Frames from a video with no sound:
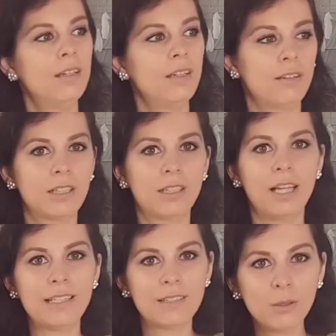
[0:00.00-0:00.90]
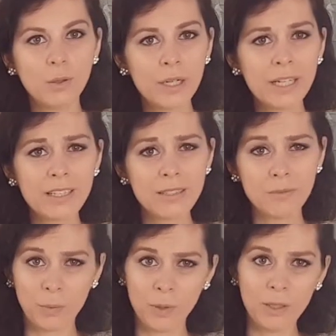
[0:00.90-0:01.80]
Now, the classical orgasm,
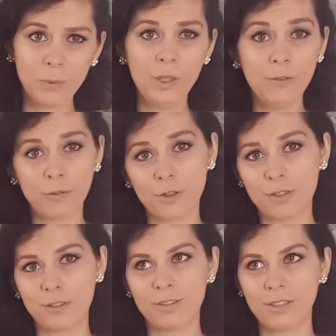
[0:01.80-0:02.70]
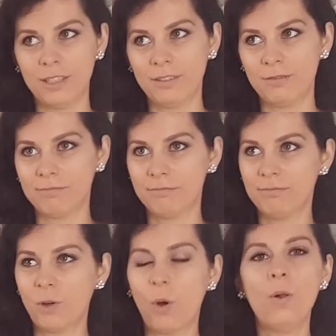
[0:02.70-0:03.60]
the one that we first and
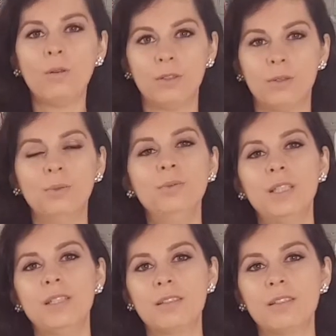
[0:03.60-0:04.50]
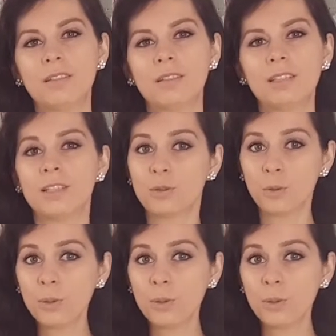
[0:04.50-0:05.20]
all know, is the clitoral